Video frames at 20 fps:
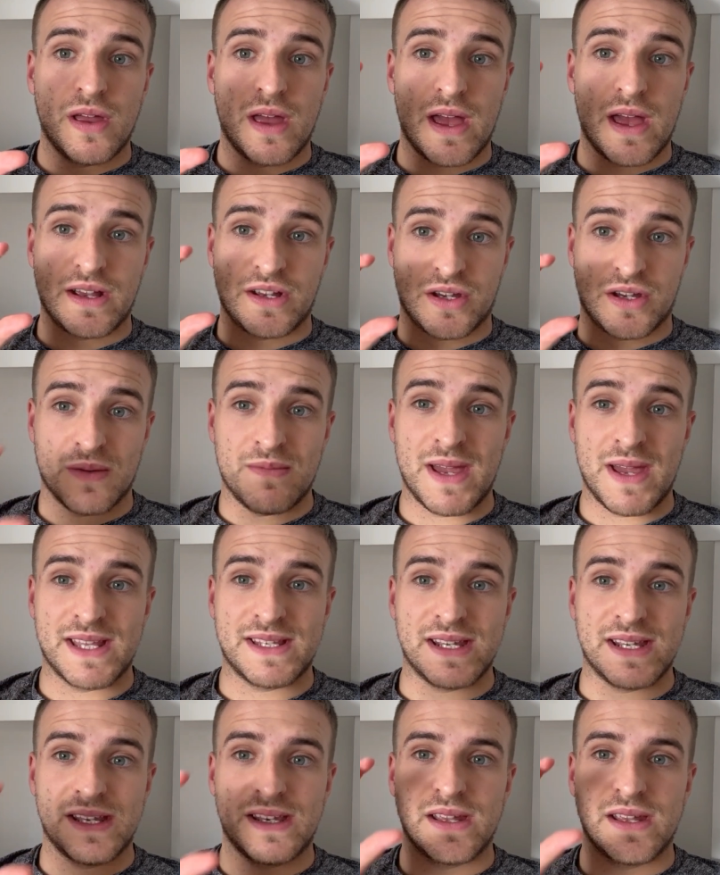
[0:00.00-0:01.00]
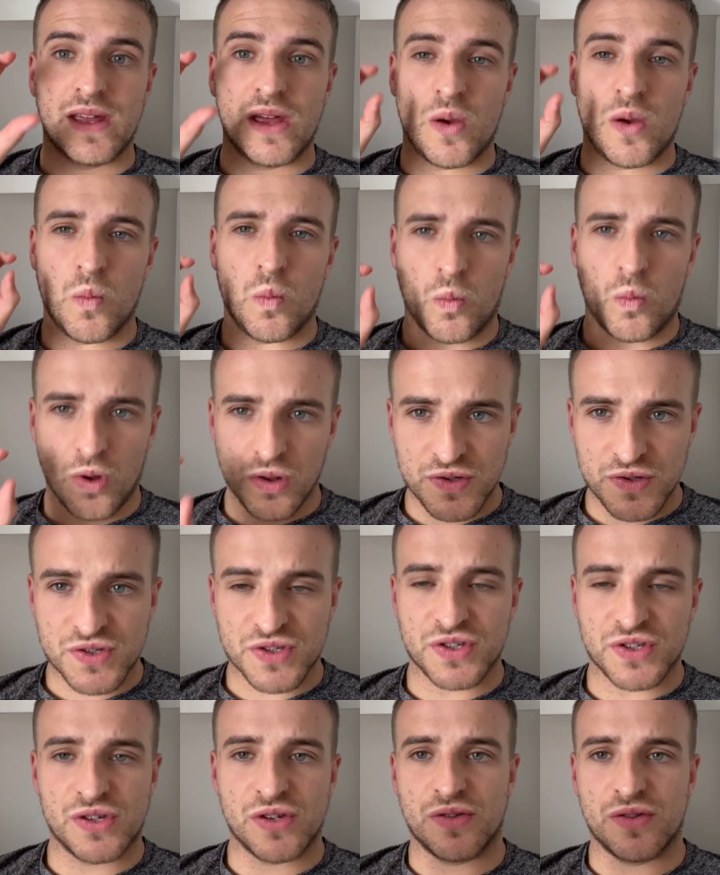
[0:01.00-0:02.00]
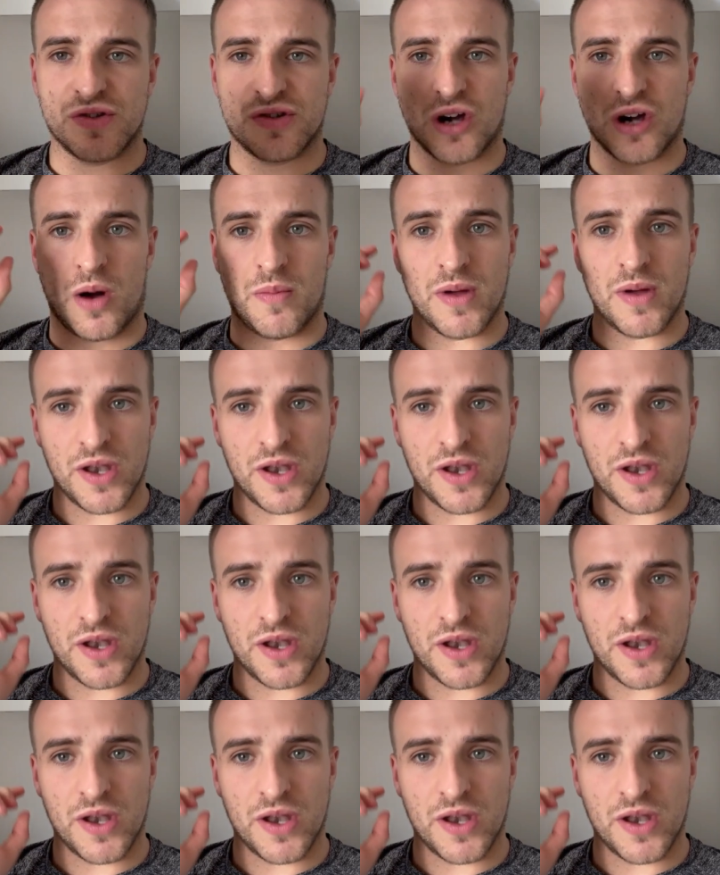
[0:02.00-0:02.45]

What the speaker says: and committed and wants to do the job